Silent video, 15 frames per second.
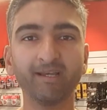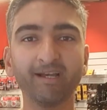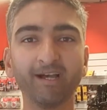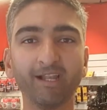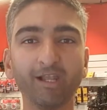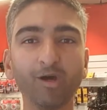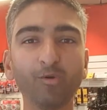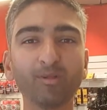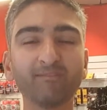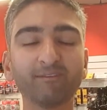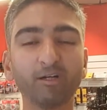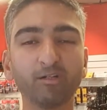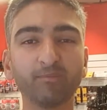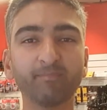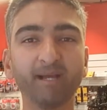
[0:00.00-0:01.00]
Hello and
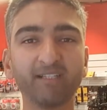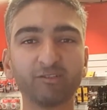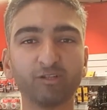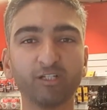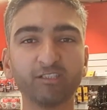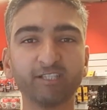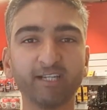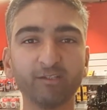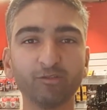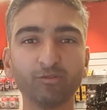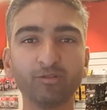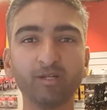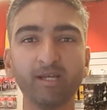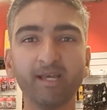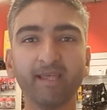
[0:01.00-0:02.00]
welcome back to our channel.
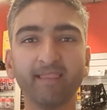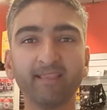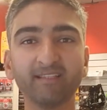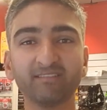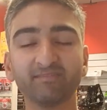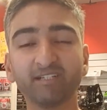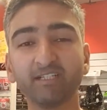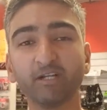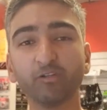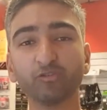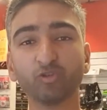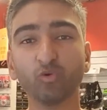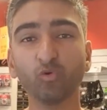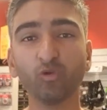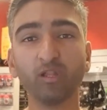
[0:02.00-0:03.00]
This video is
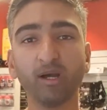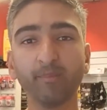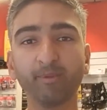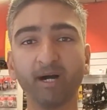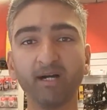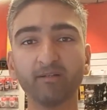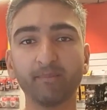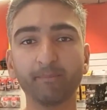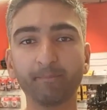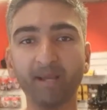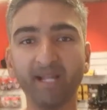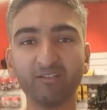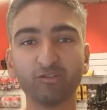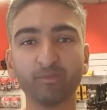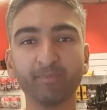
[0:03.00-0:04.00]
all about
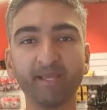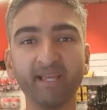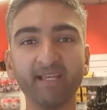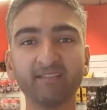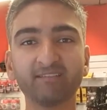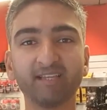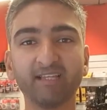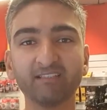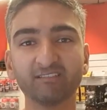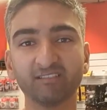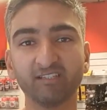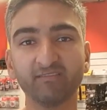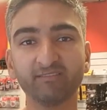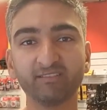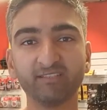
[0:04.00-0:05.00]
bat repairs and
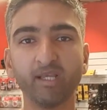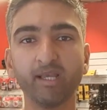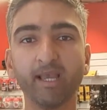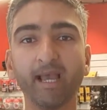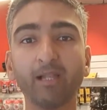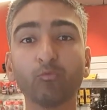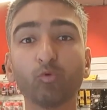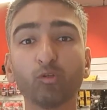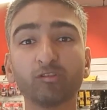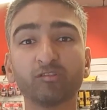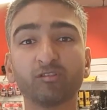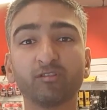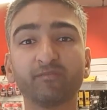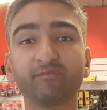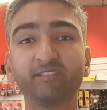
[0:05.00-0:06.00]
servicing and what
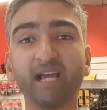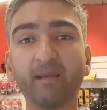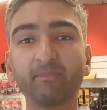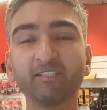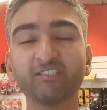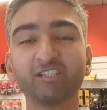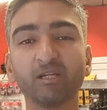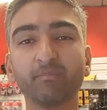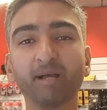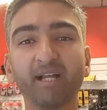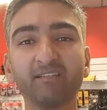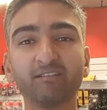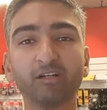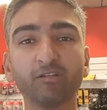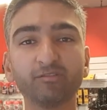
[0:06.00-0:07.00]
sort of damage a
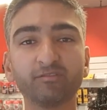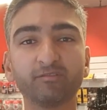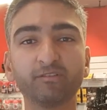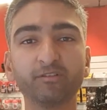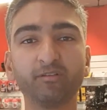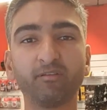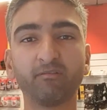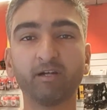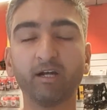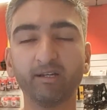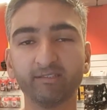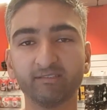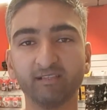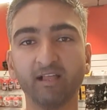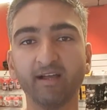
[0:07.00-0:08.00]
bat goes through throughout
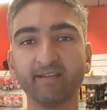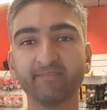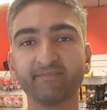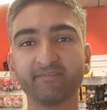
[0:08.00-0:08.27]
its life.